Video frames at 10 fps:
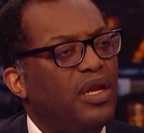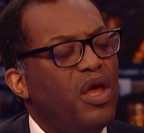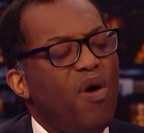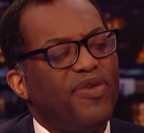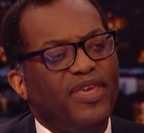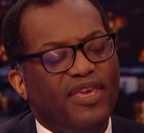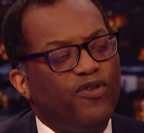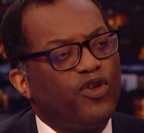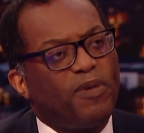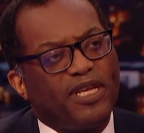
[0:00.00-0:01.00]
No, I think if
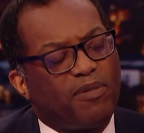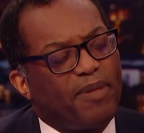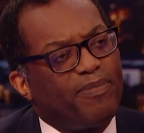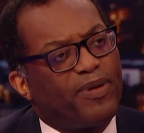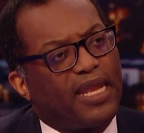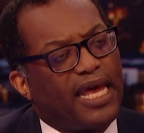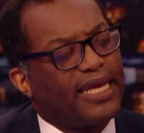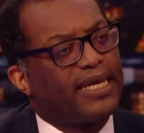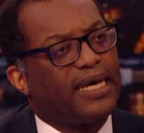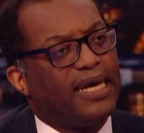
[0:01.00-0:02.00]
you speak to people
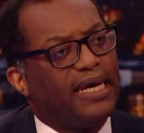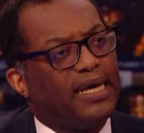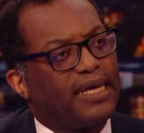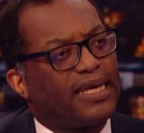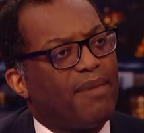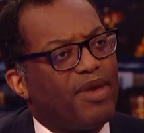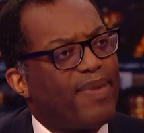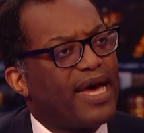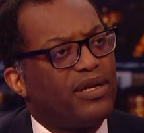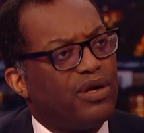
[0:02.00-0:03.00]
like Kemi
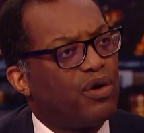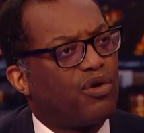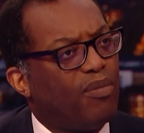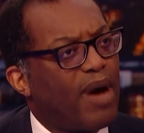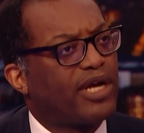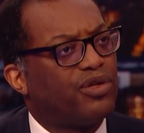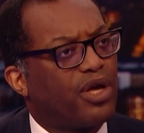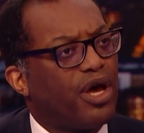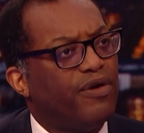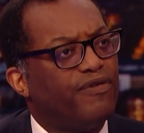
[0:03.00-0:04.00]
Badenoch or Michael
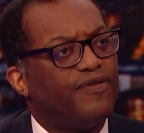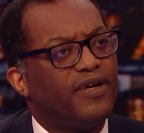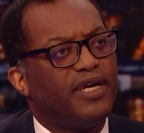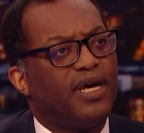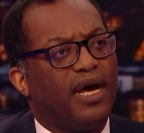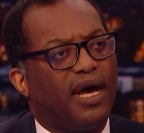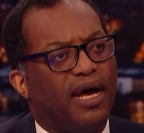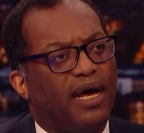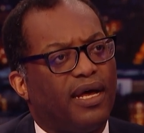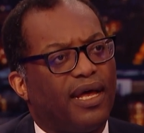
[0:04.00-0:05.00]
Gove,
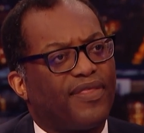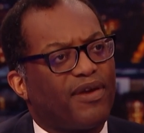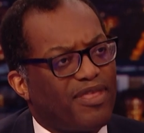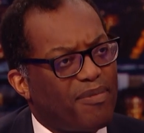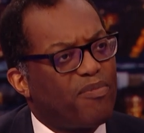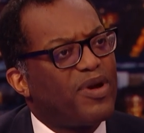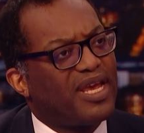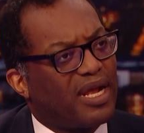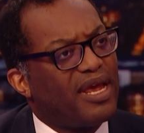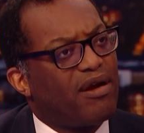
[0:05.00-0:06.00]
They've been pretty
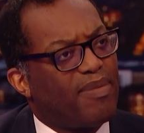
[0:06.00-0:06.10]
clear